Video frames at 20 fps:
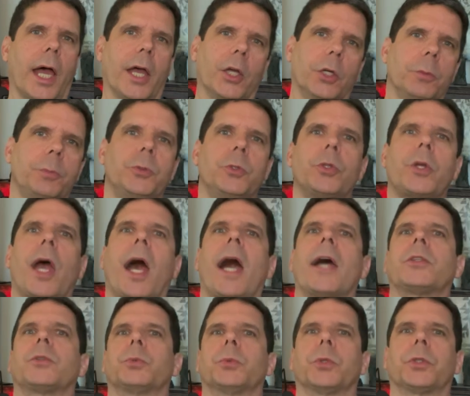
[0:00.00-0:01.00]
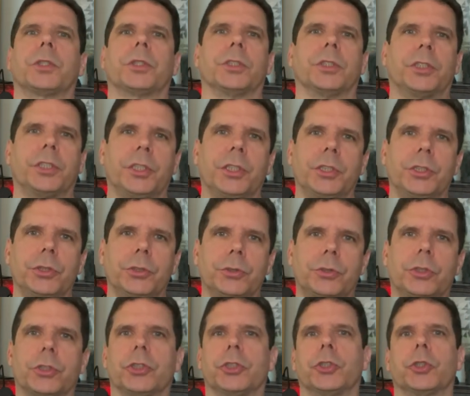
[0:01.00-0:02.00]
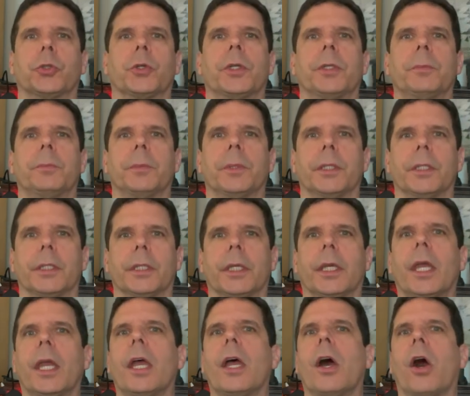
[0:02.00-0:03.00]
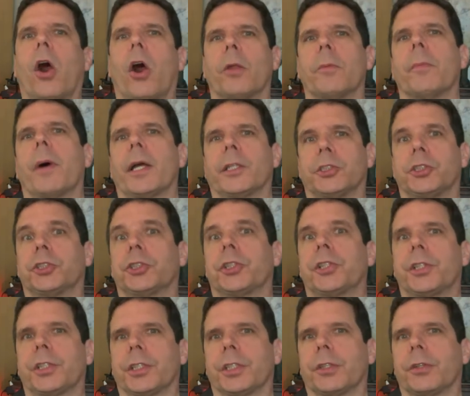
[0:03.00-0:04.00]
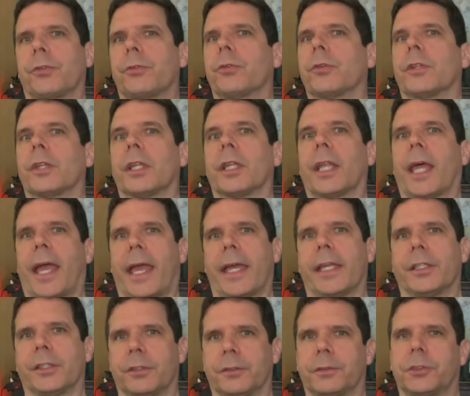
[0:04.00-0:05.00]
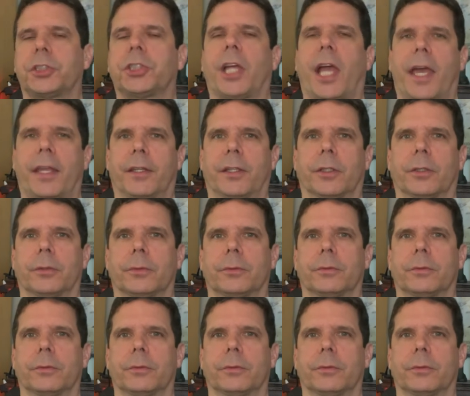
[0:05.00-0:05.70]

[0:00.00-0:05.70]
hope you guys will continue to join me on my journey through the land of shadow.